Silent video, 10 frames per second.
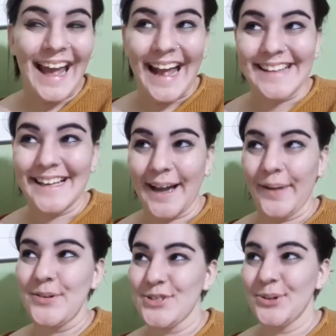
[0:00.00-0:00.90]
And like I
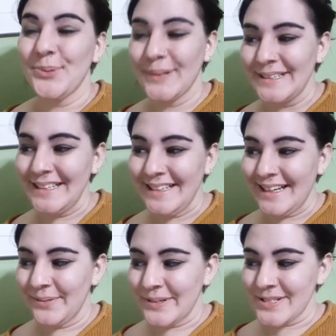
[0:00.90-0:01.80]
was so worried
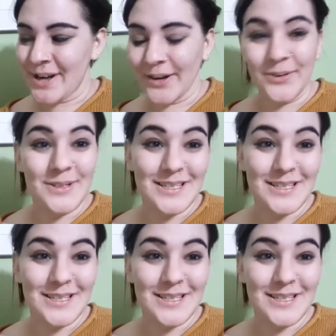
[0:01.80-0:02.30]
it was not going